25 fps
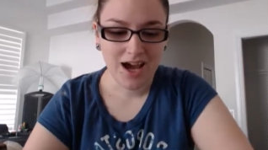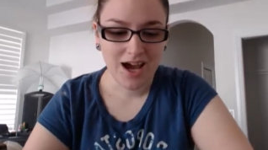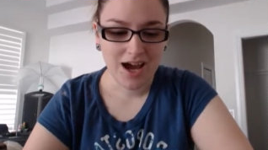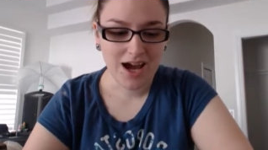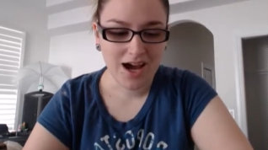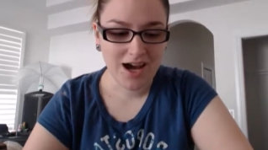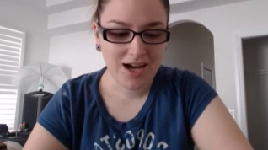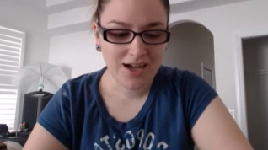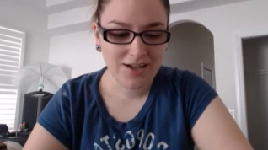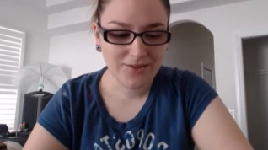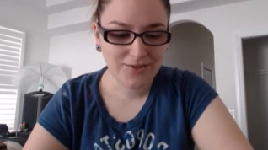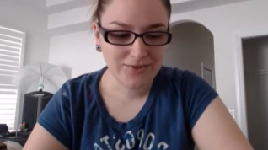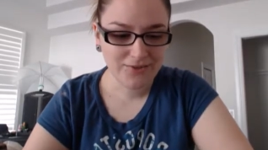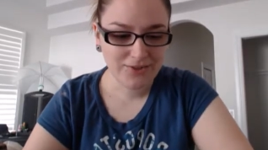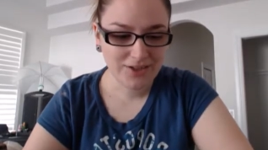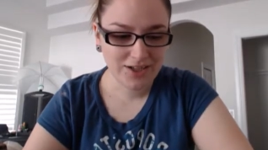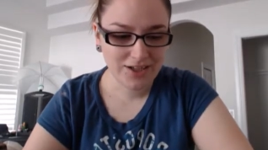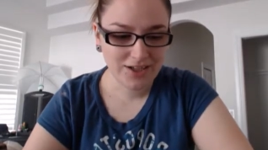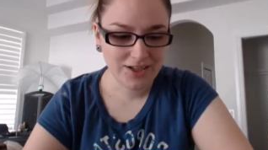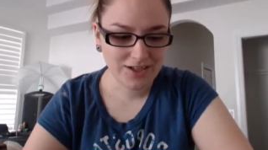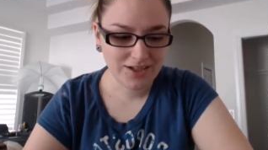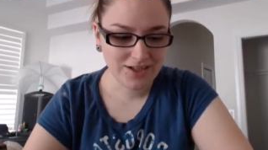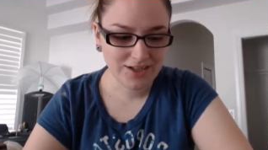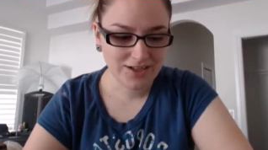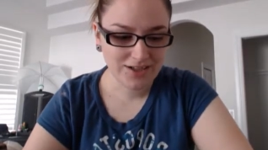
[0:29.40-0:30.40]
I
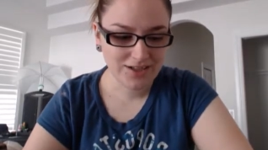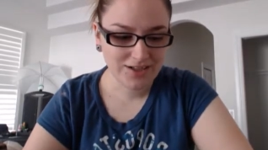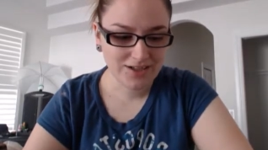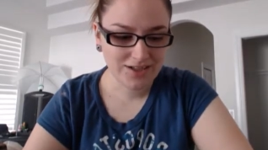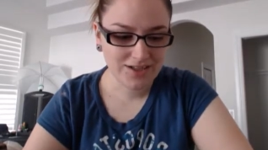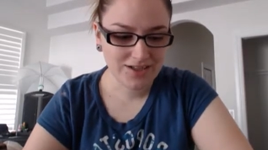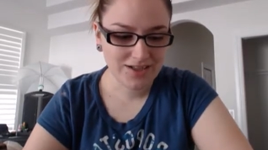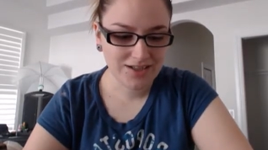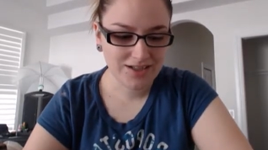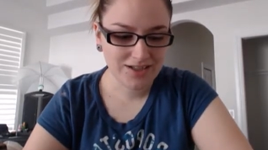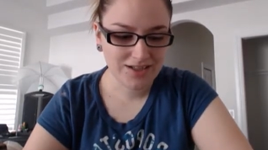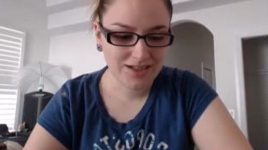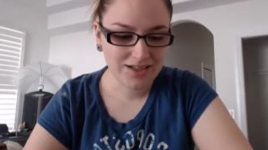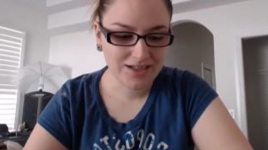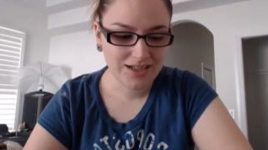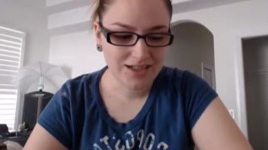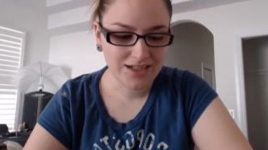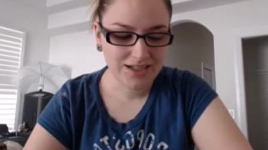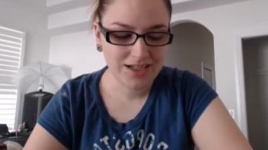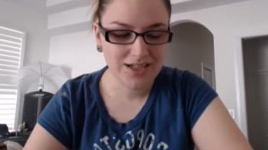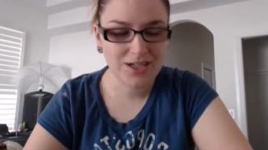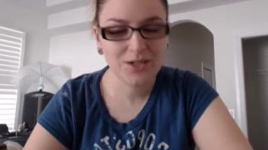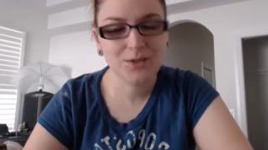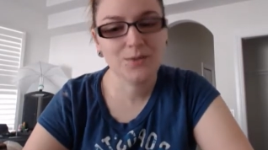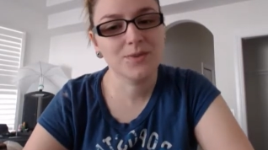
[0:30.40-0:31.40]
figured
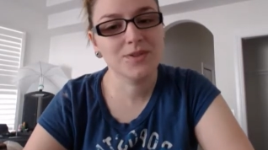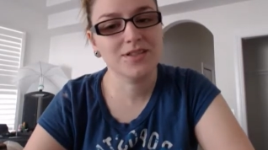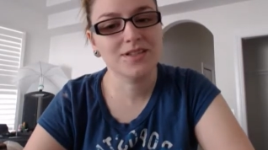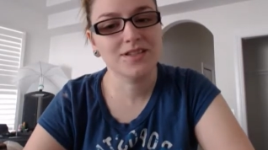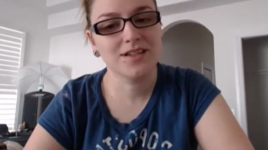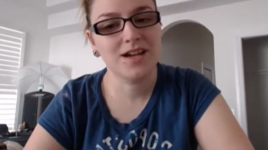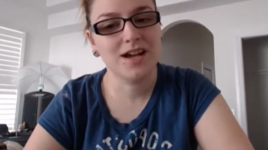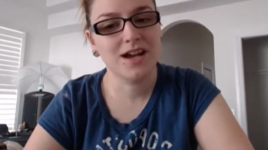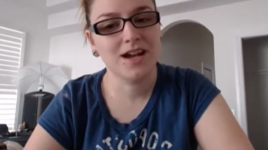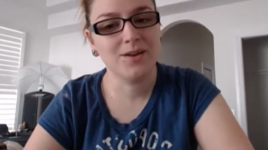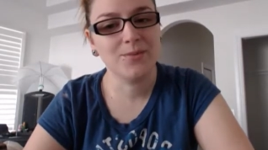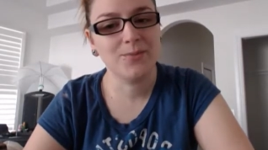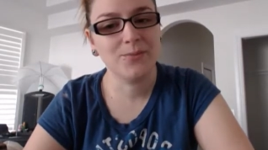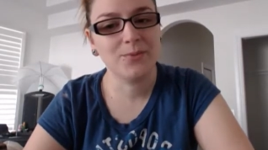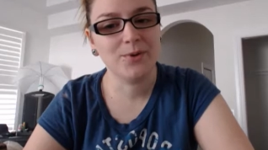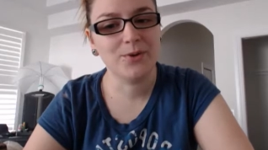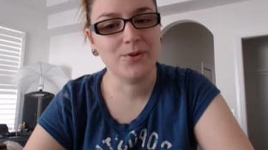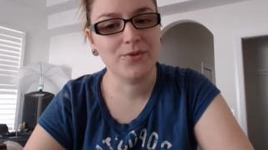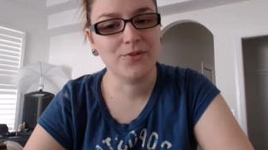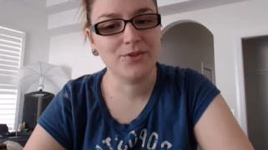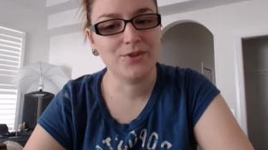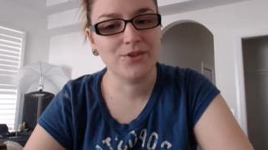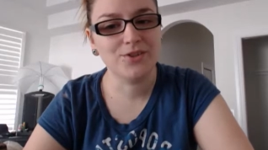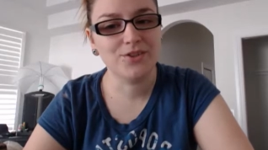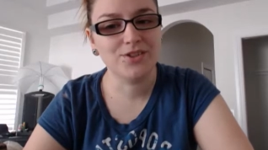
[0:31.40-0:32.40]
it was time
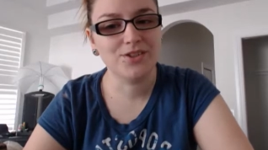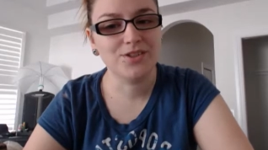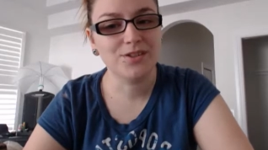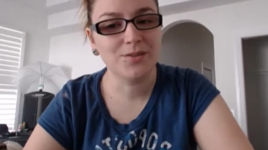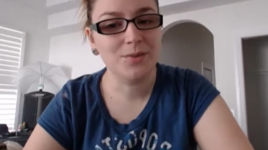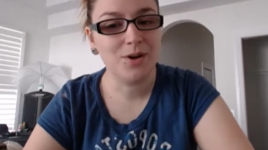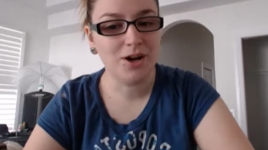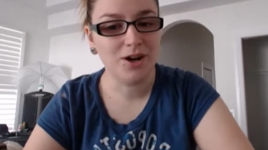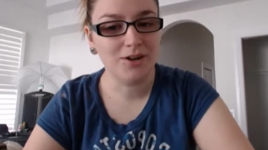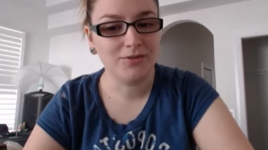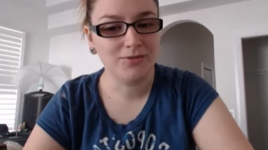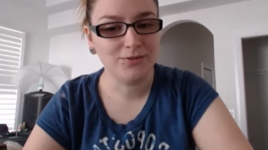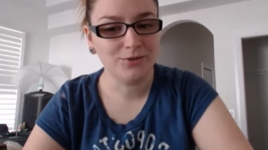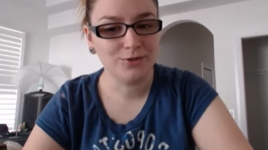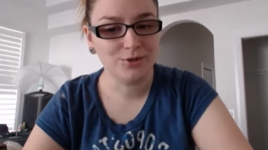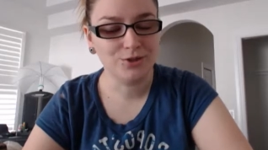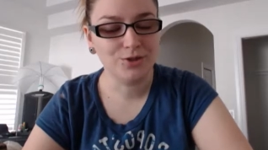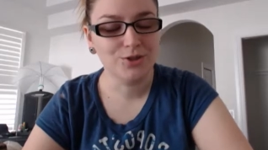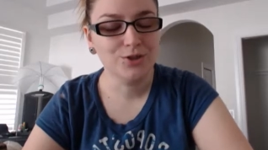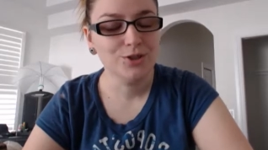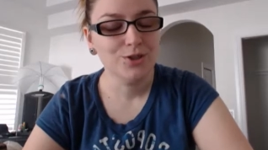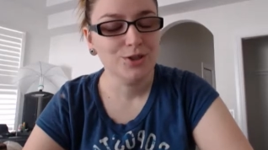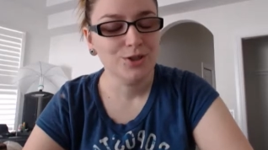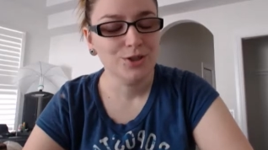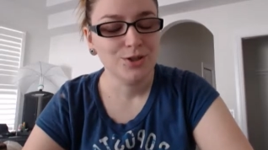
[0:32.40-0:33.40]
for some
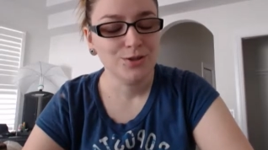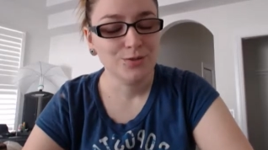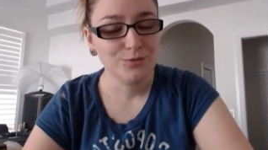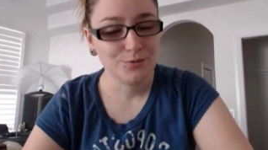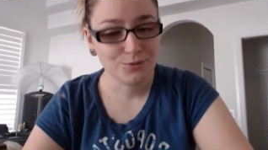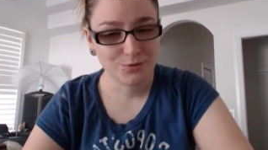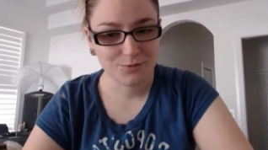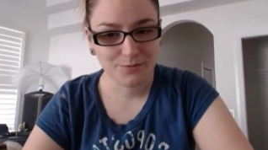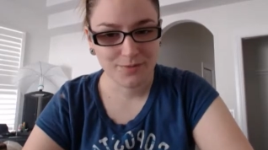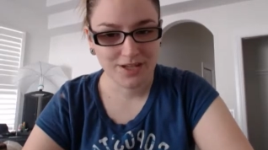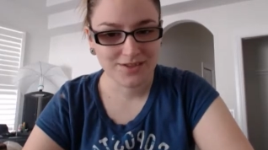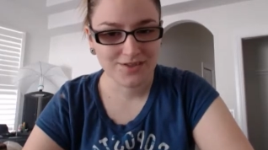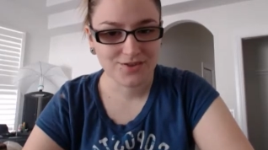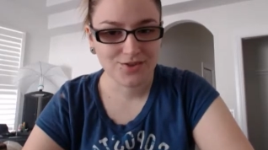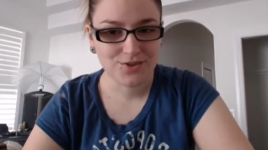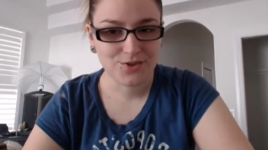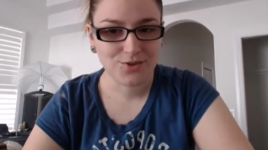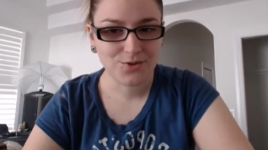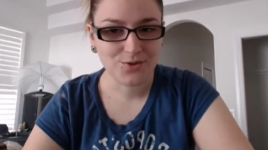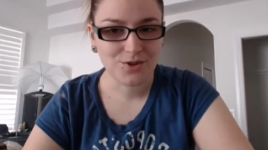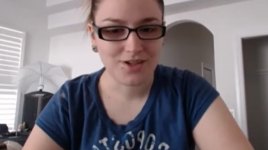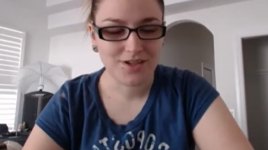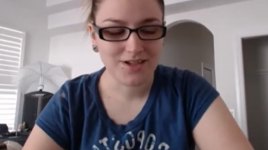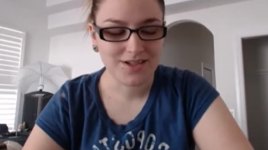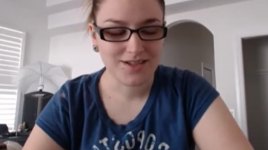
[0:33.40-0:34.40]
awful roommate
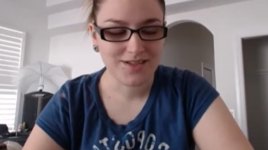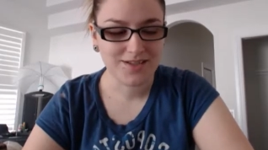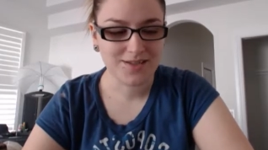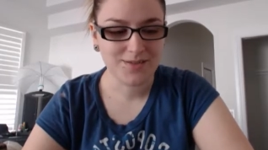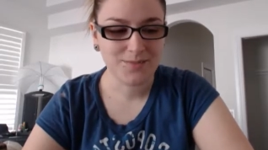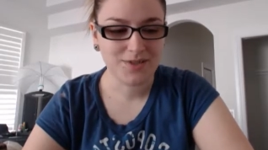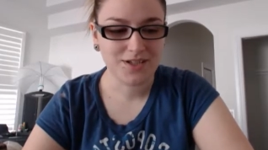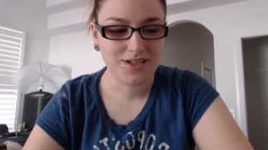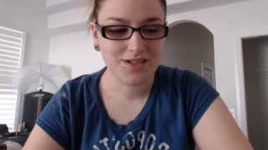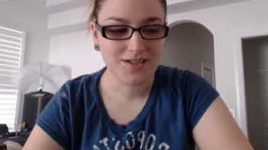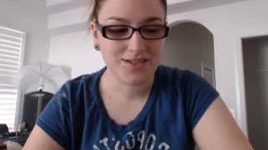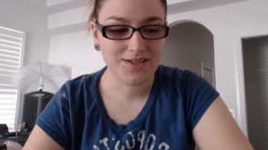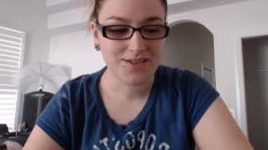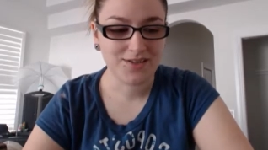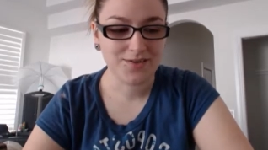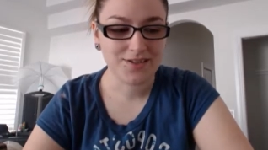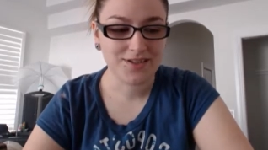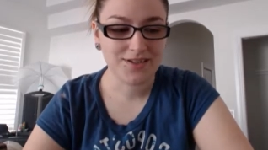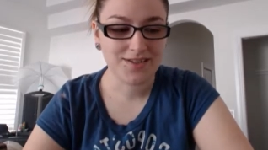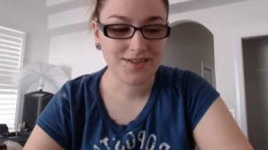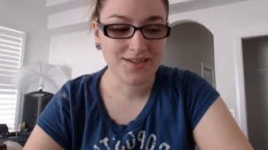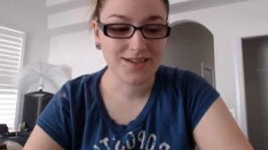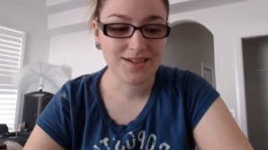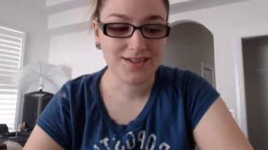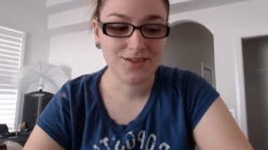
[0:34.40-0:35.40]
stories because the
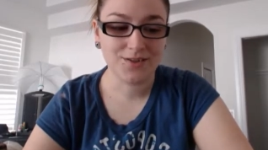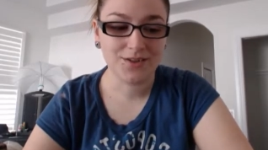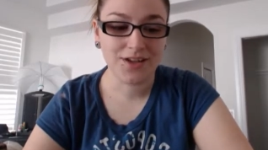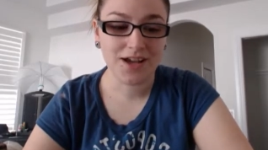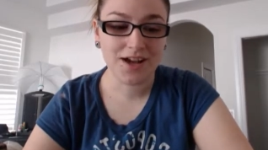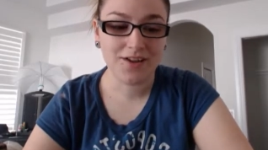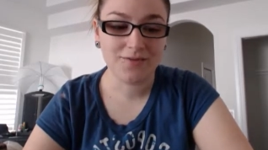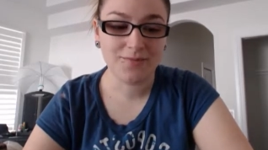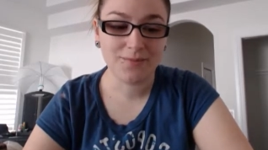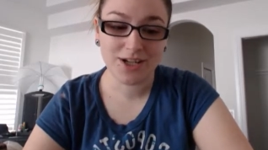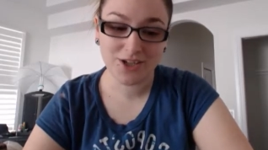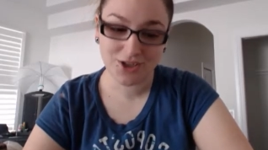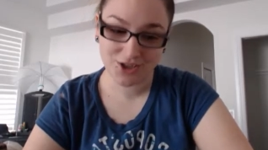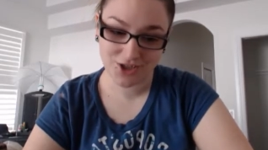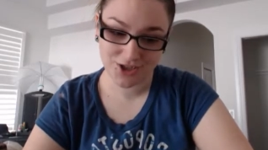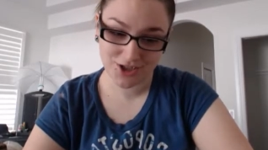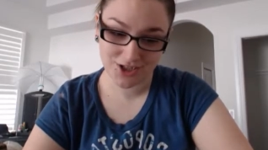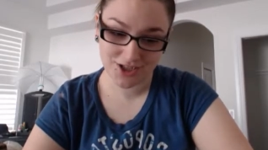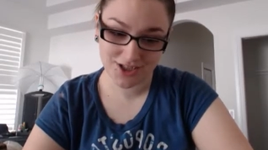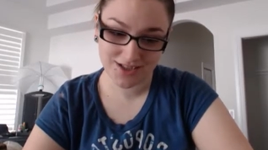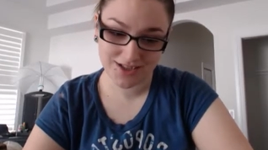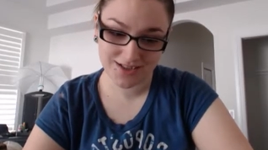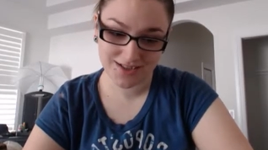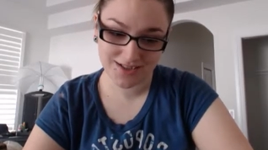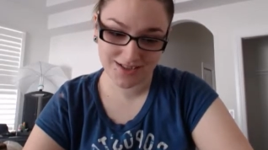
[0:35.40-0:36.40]
reason I don't have my
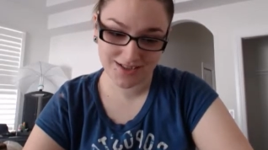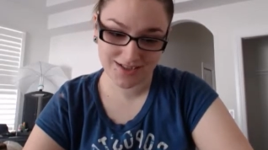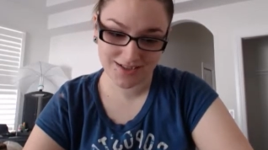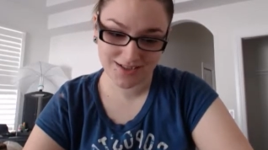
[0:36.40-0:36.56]
shirt